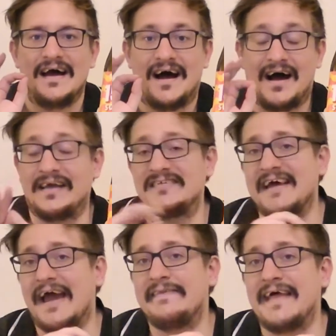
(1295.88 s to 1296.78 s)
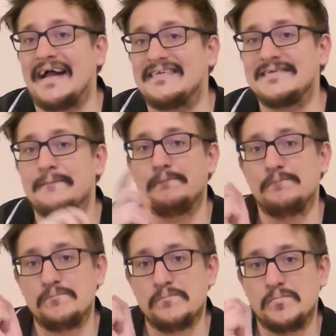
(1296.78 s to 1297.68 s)
I can say that
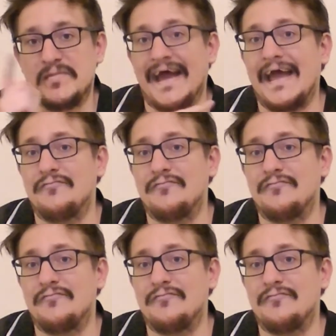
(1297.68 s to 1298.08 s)
they have